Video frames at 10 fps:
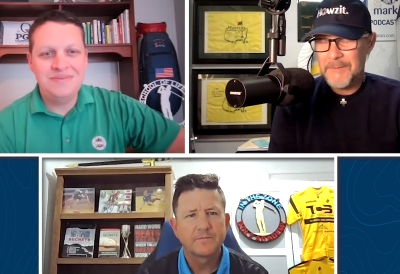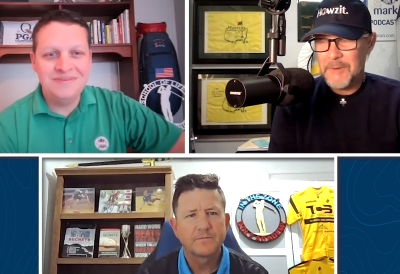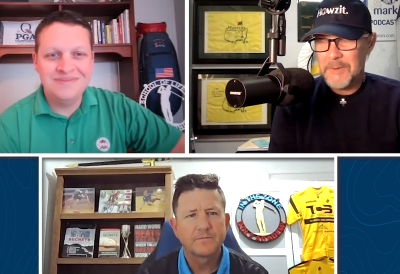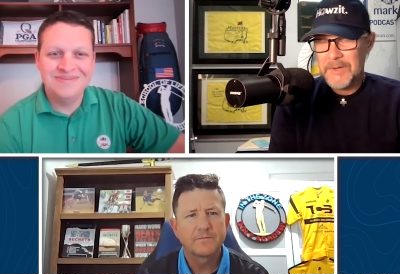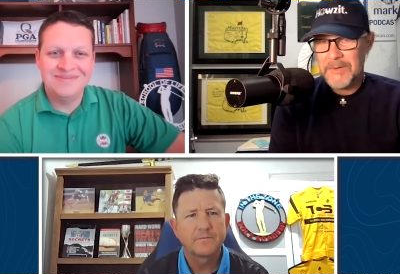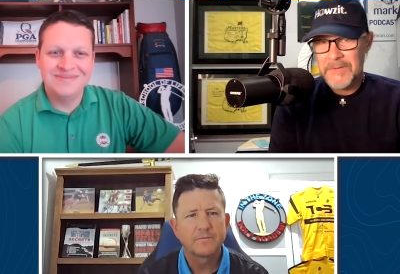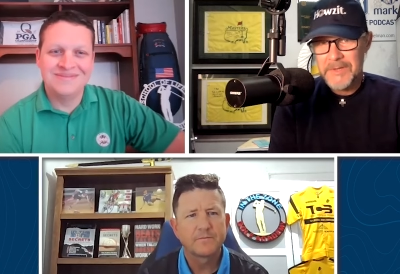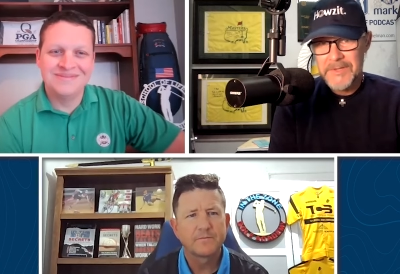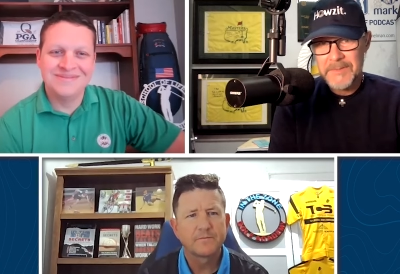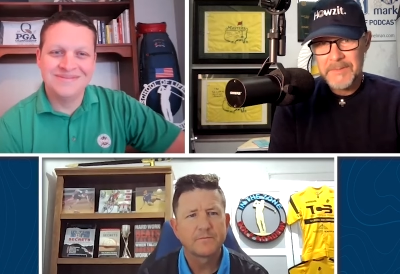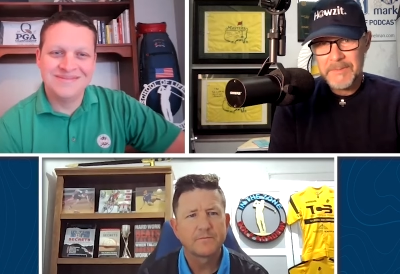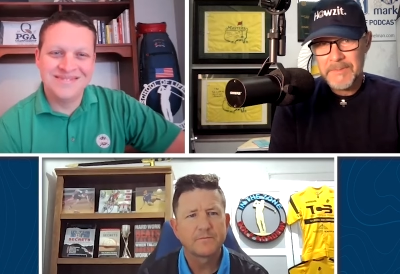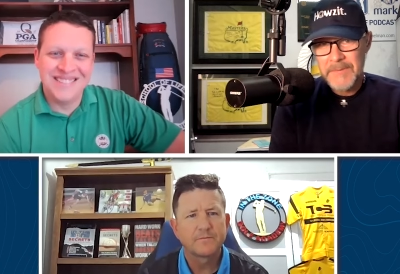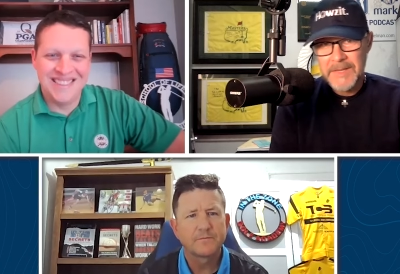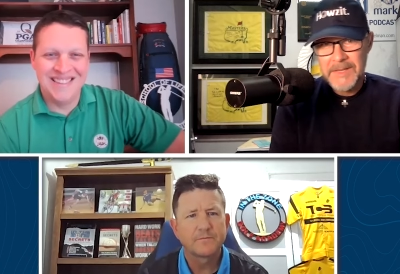Speaker 1: former career as a
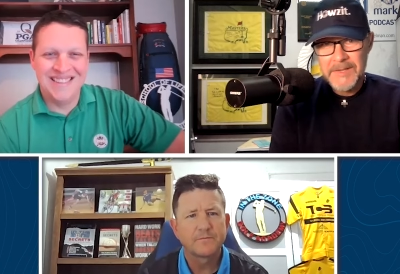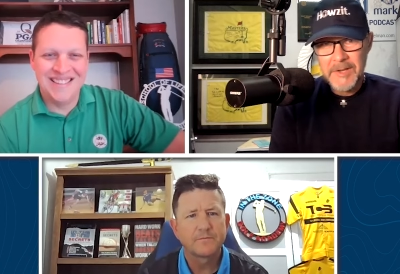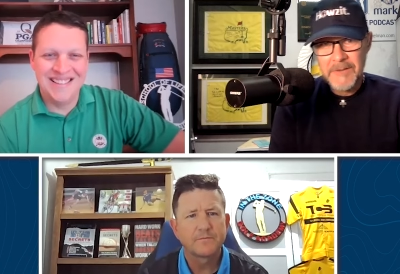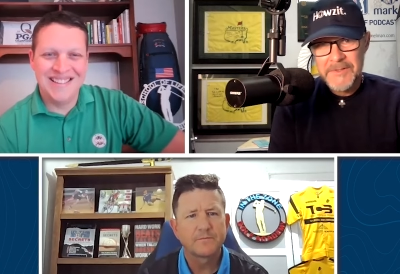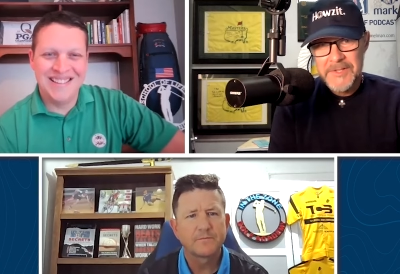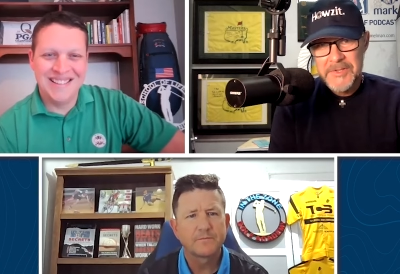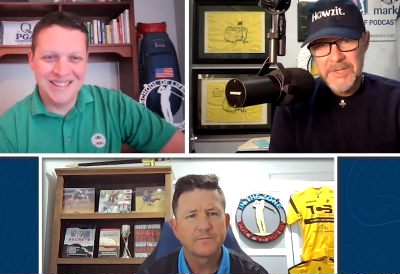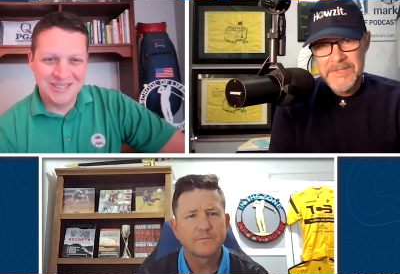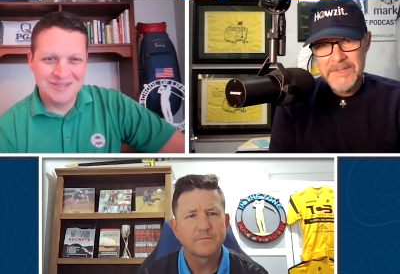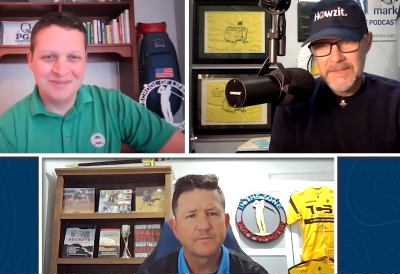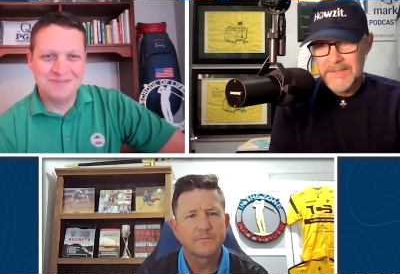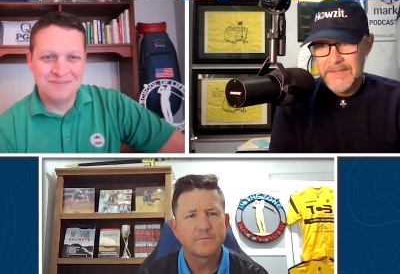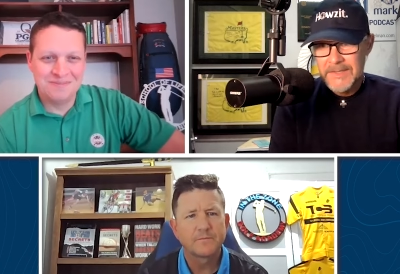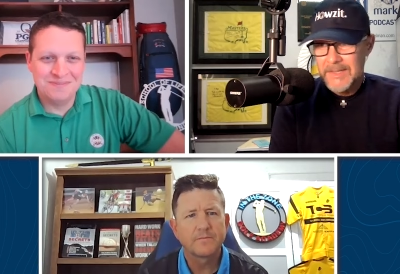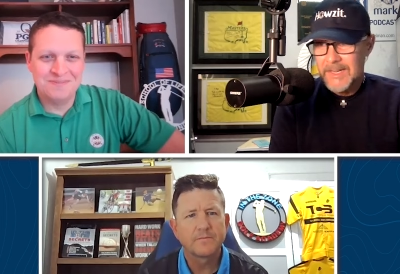elite golf instructor,
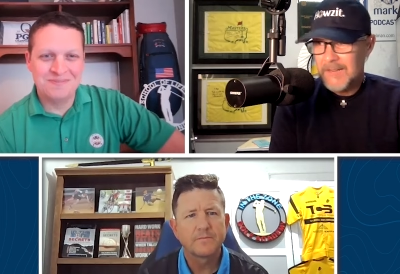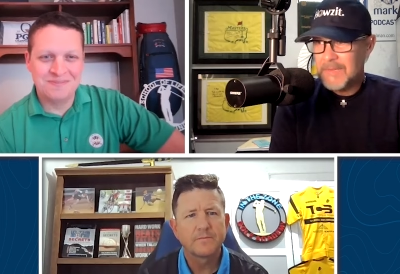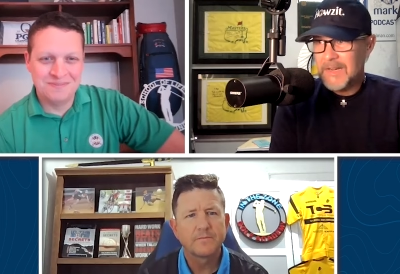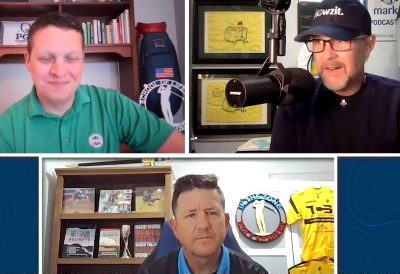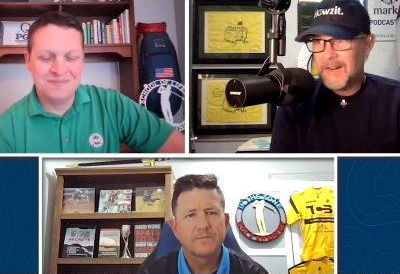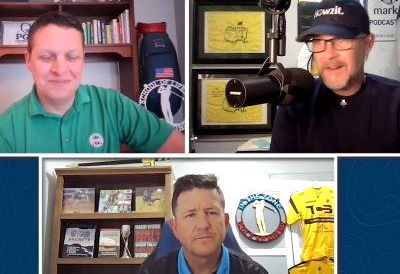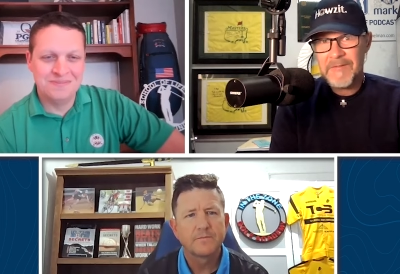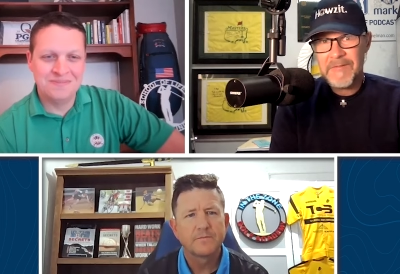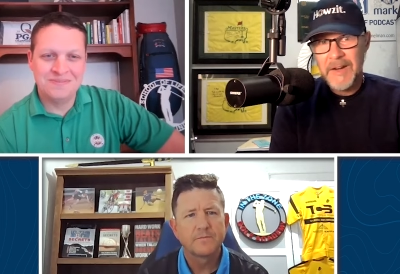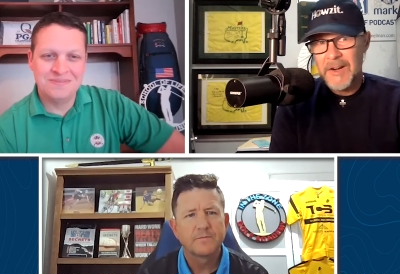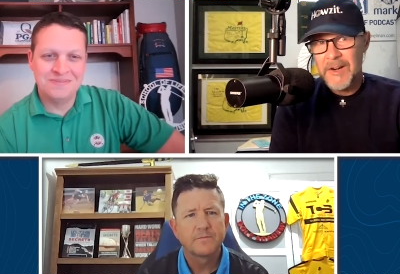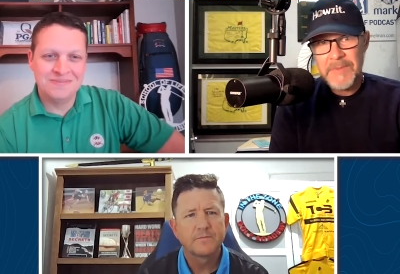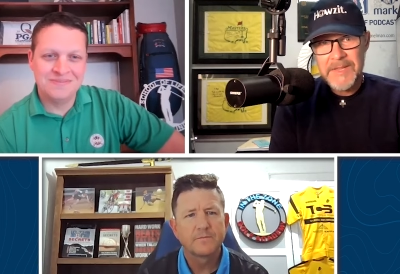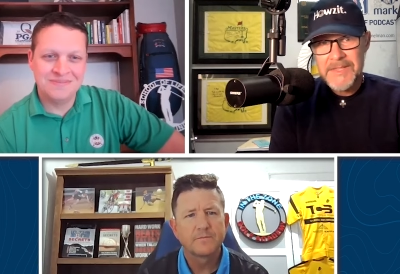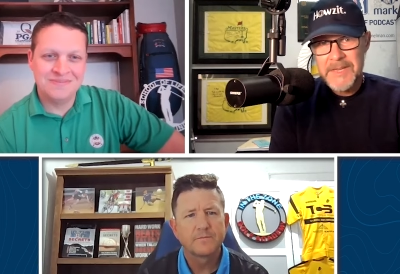I've been hired and fired
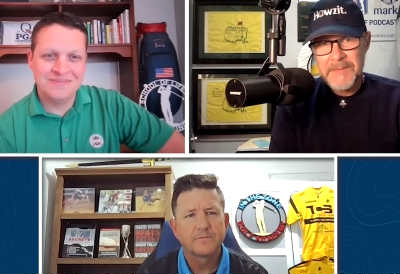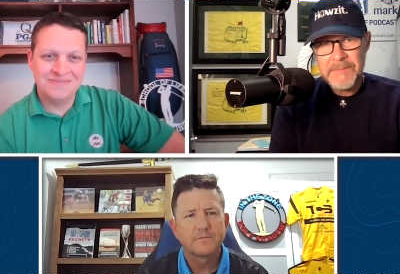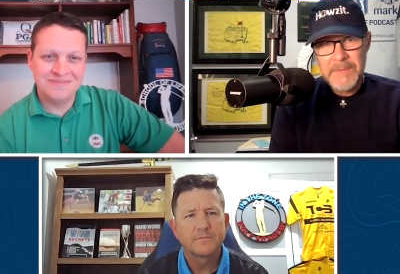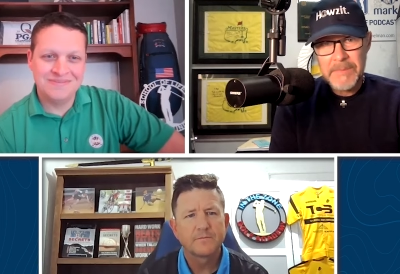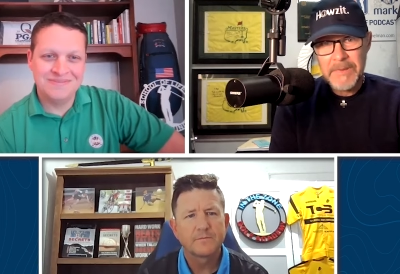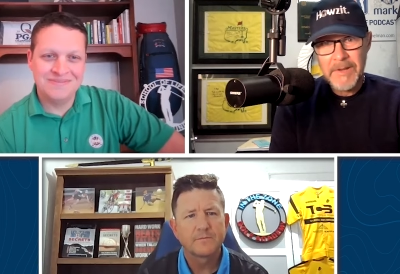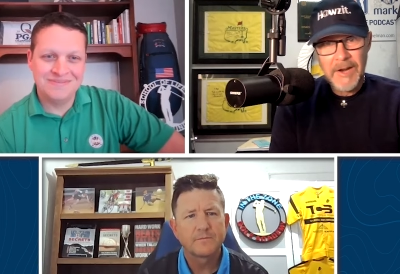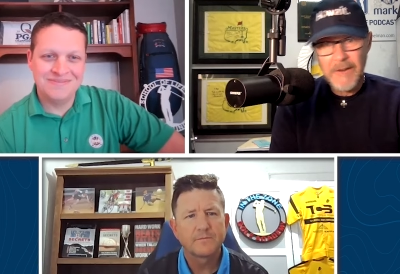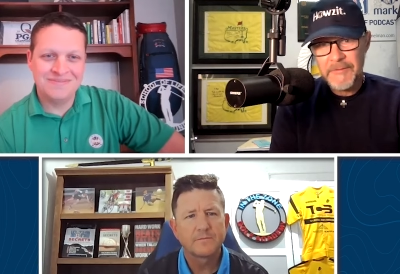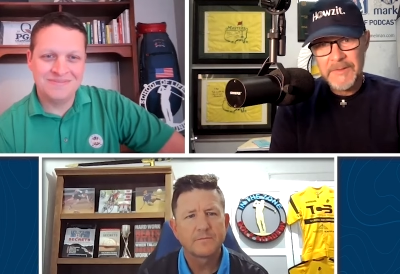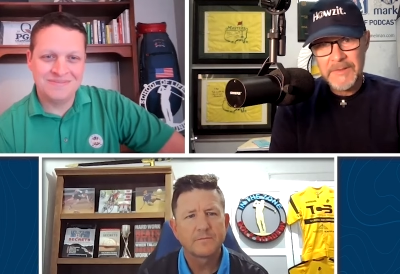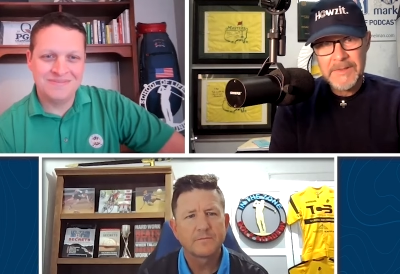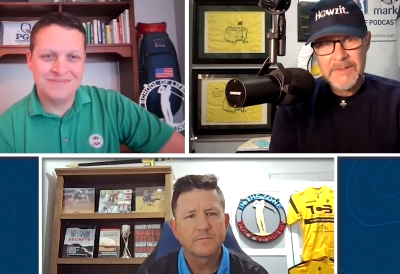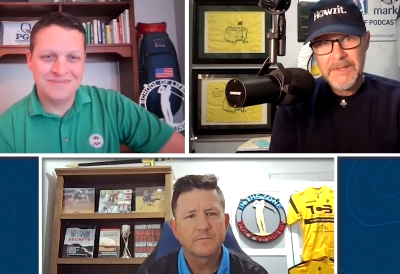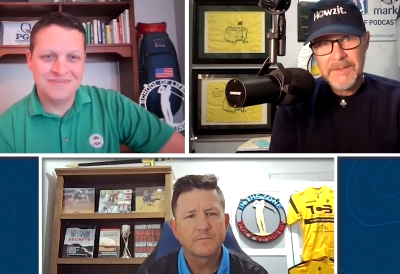by the same people often
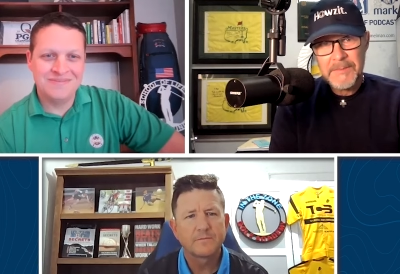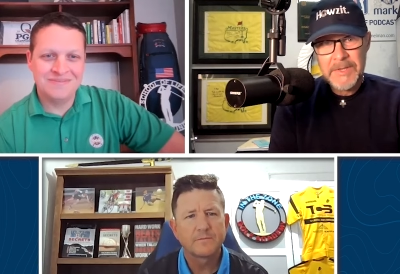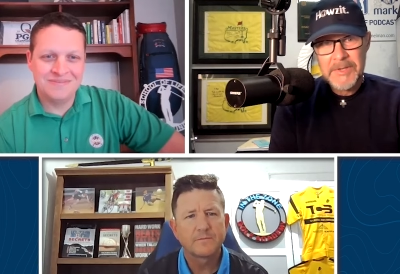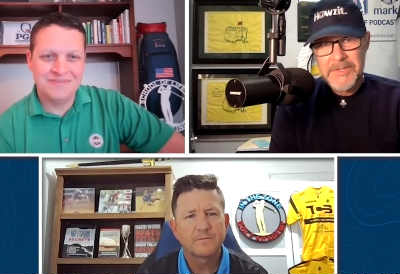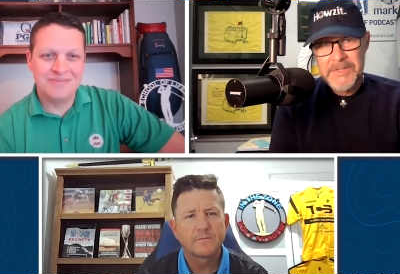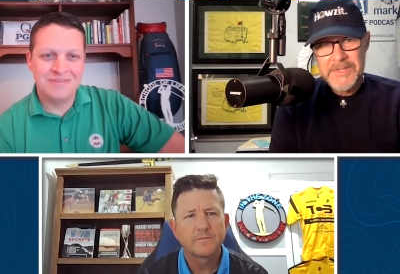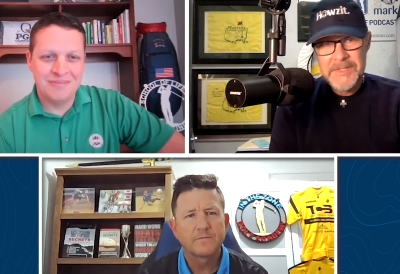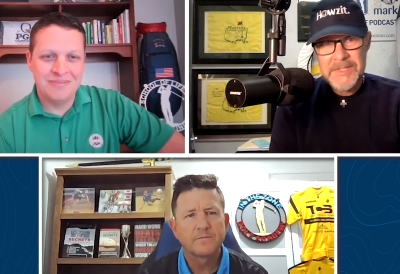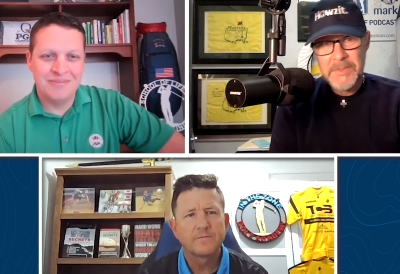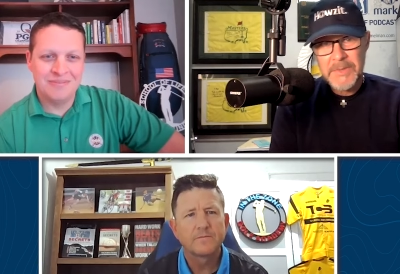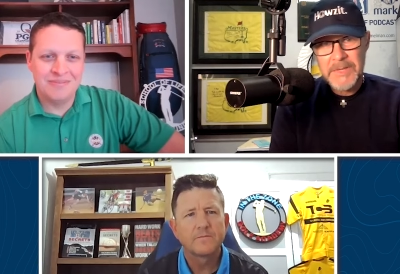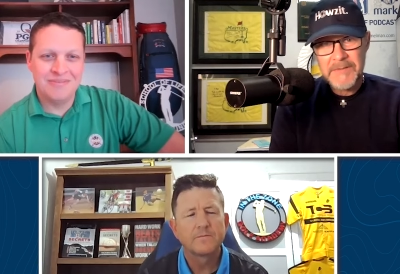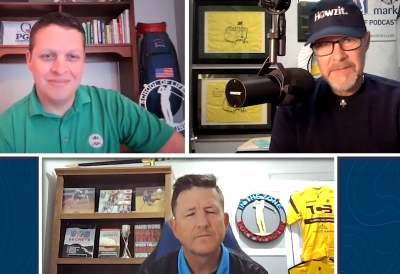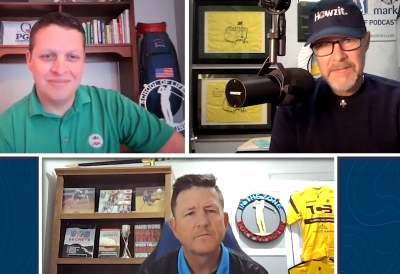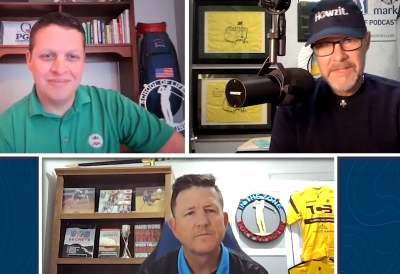because the swing
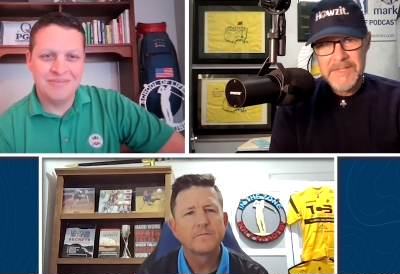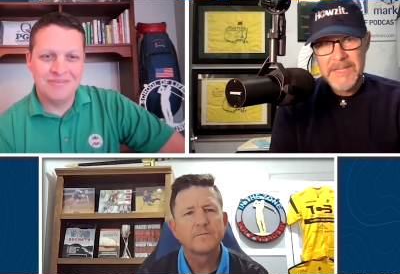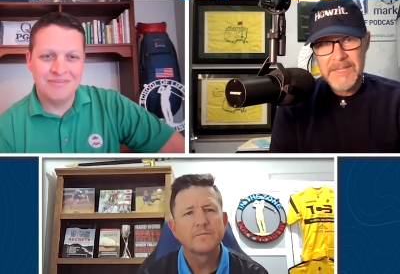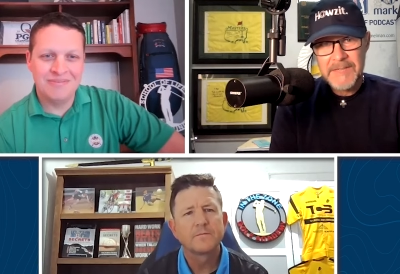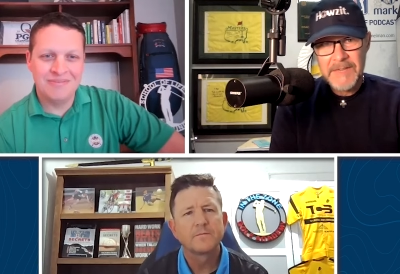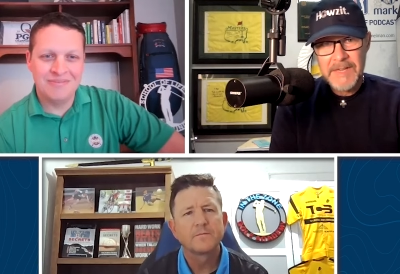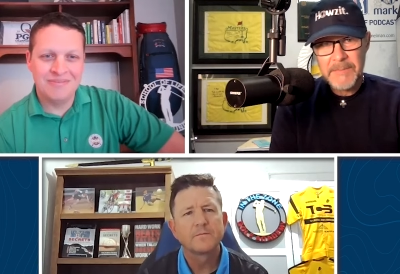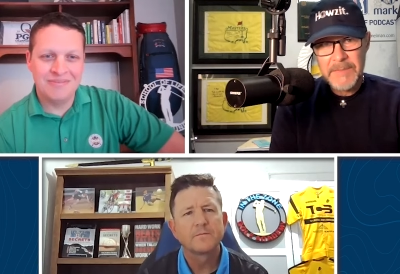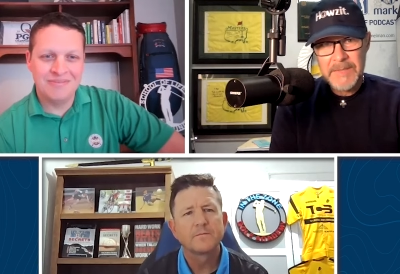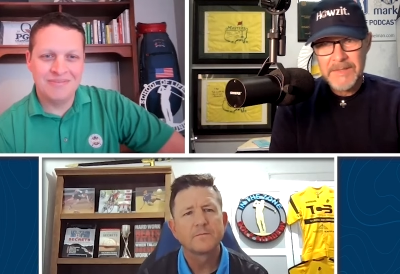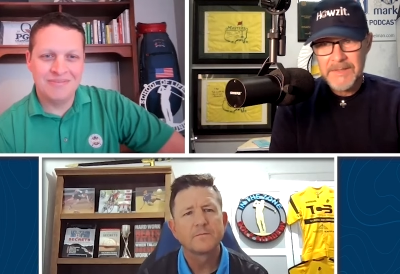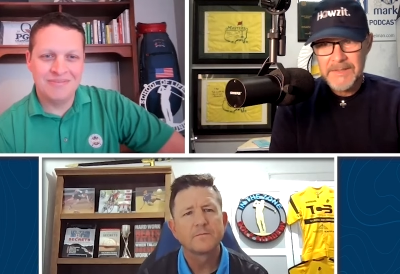of theirs that they're developing,